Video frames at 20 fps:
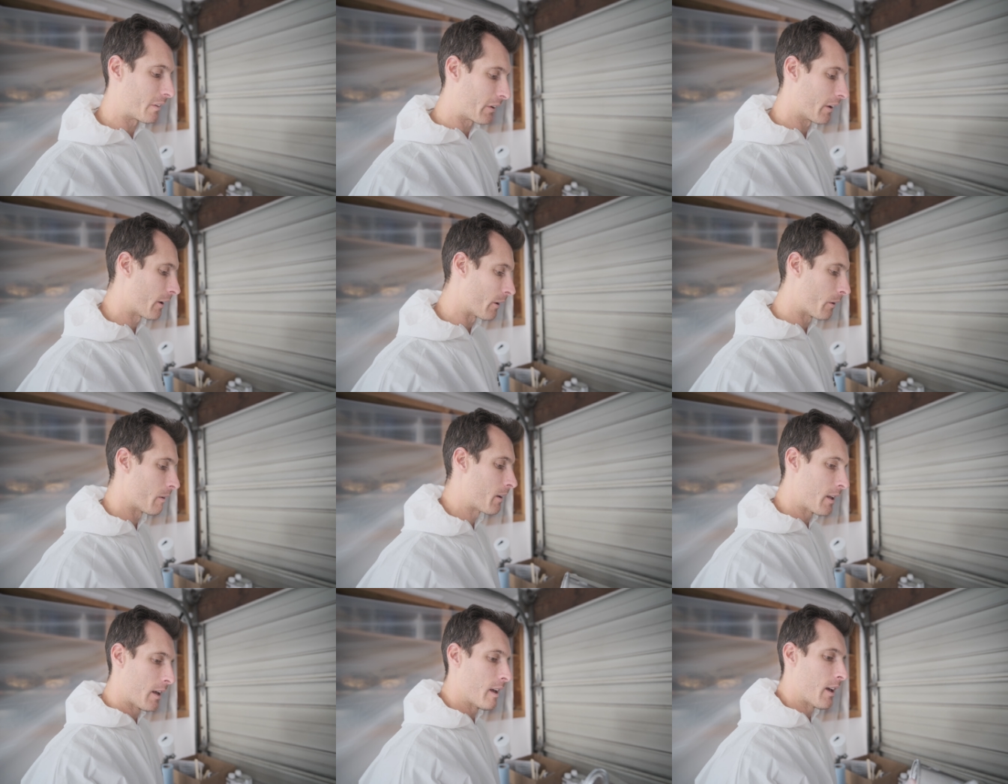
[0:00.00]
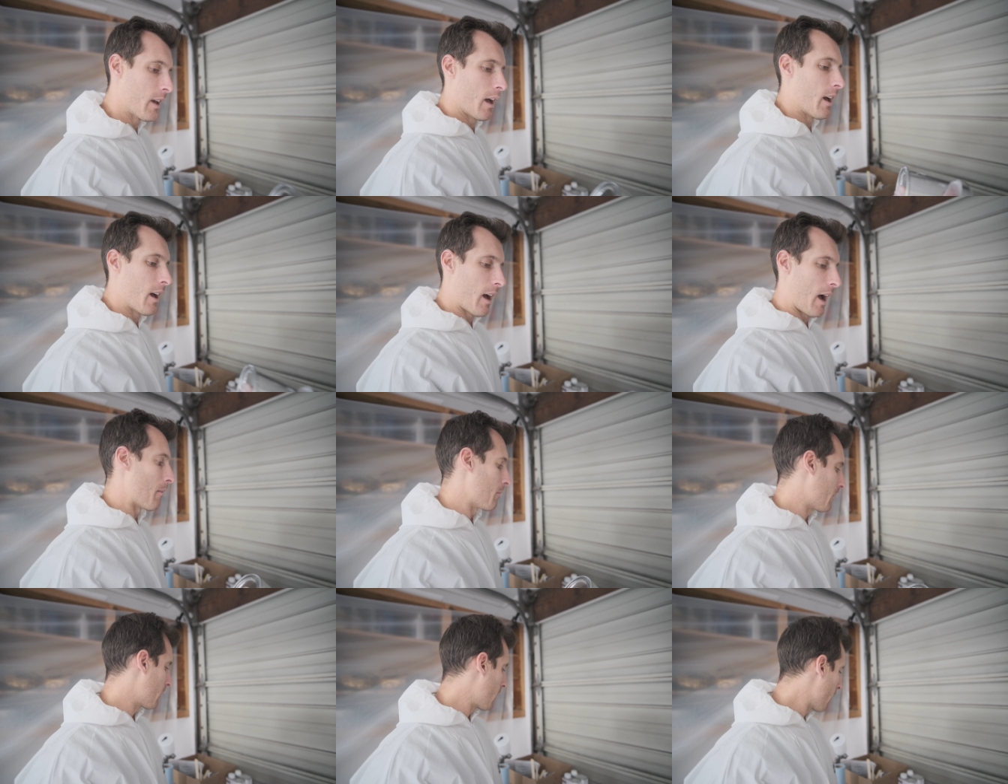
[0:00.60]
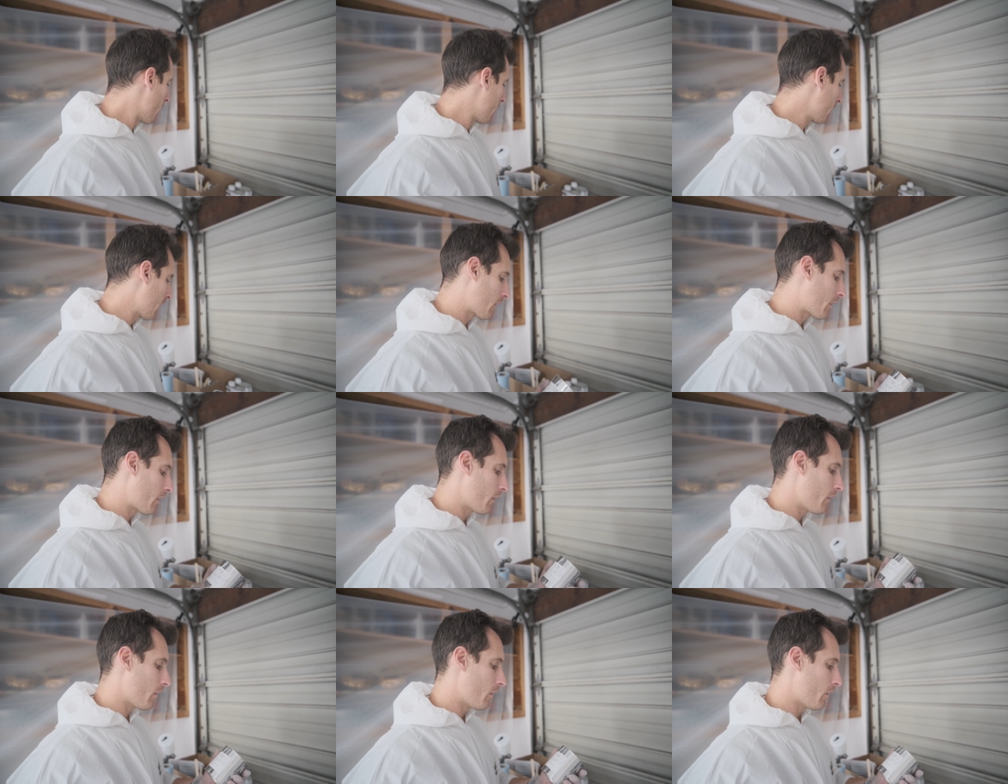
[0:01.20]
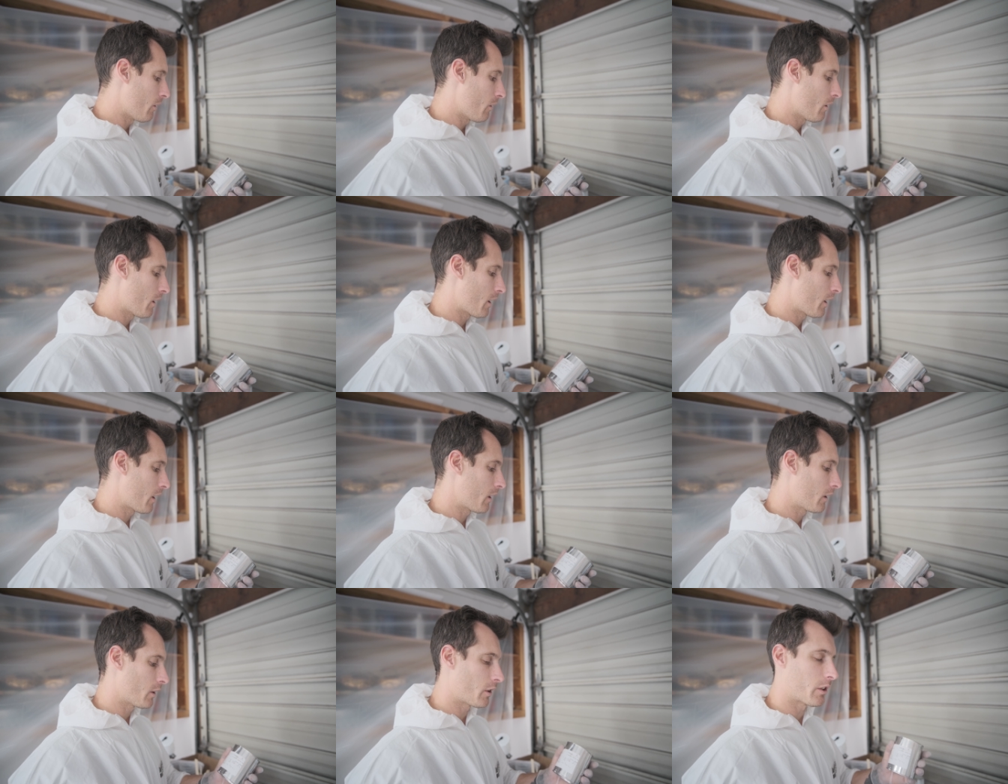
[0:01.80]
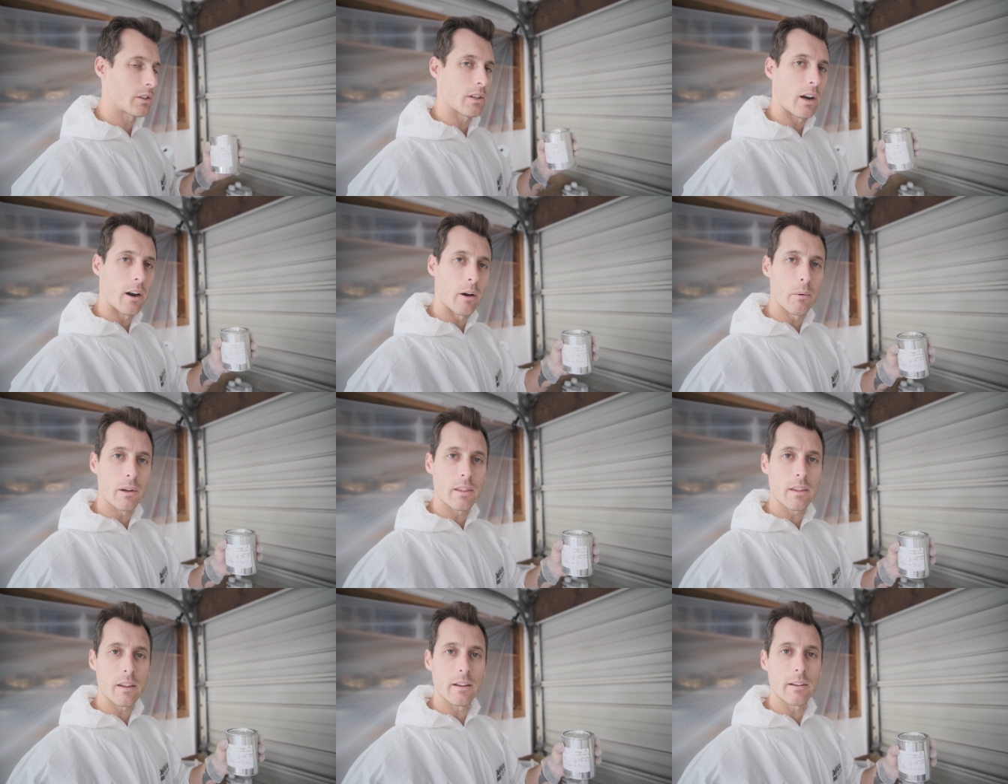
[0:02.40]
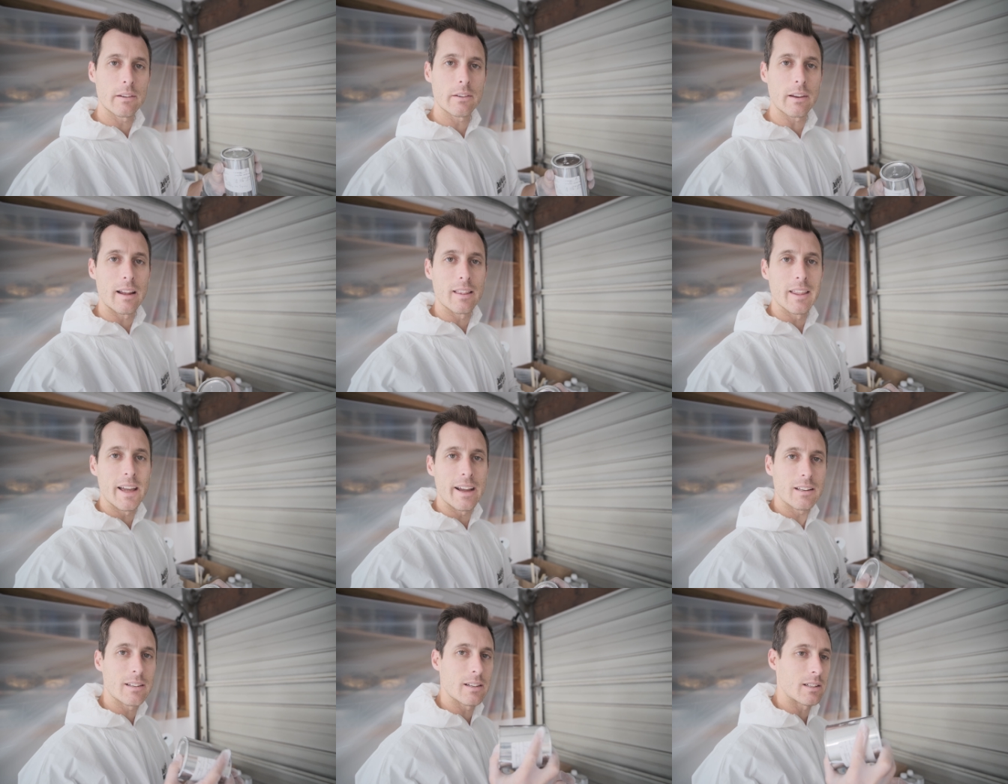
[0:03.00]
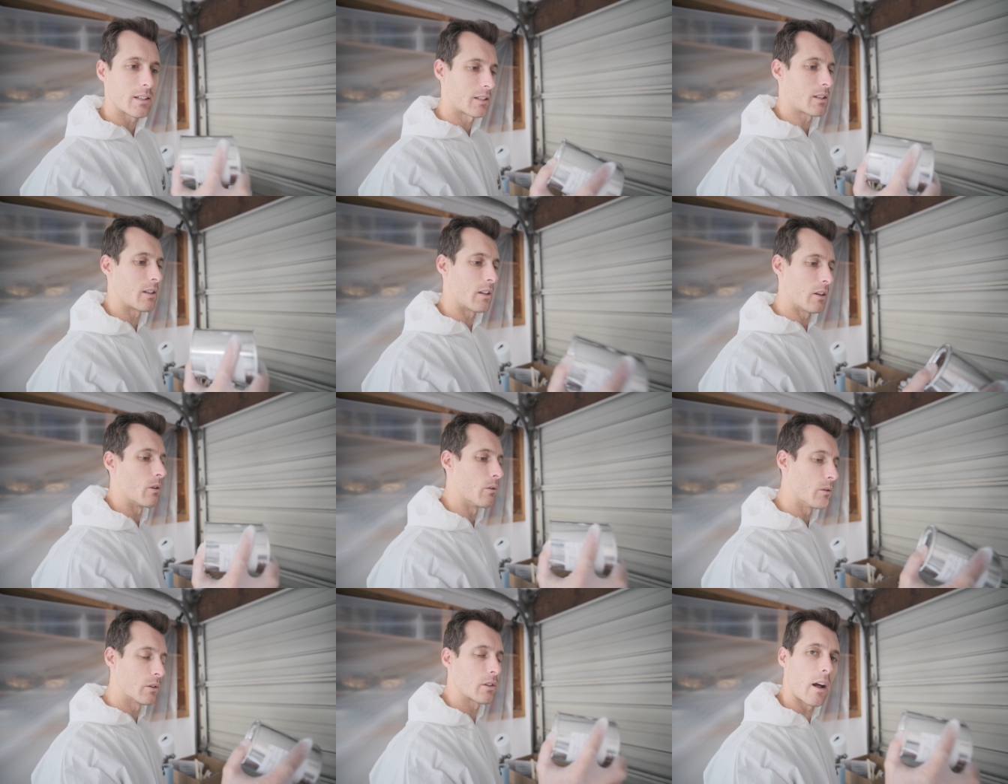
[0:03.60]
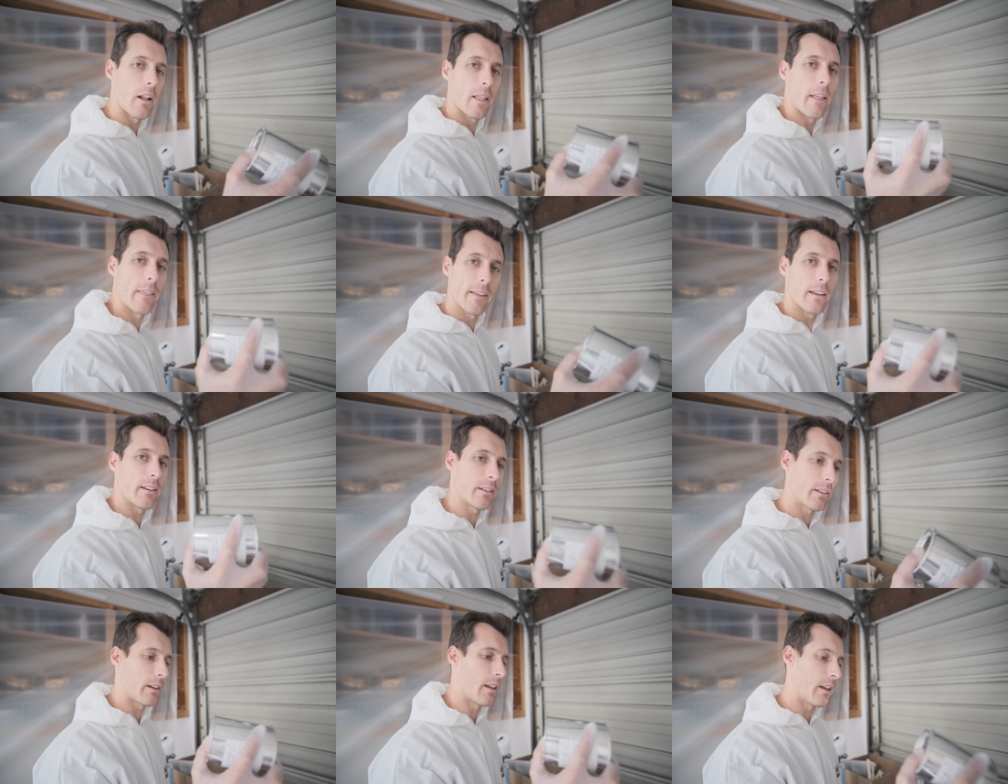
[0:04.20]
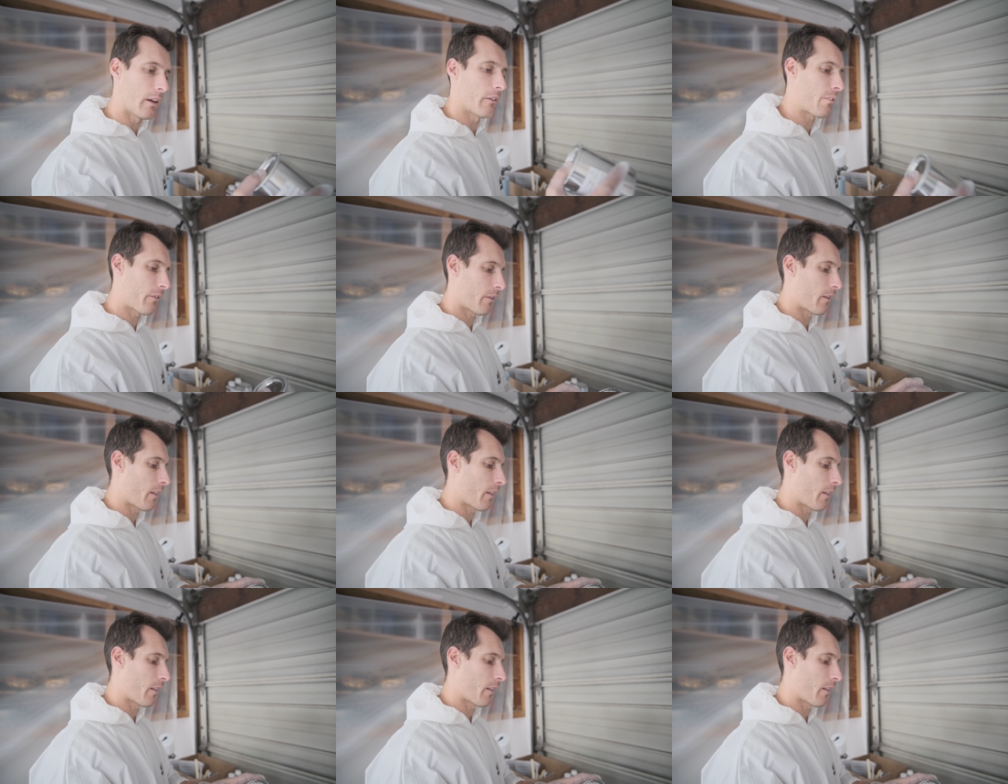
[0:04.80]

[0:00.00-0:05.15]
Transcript: So I'm going to start with this. I'd like to just use all of this if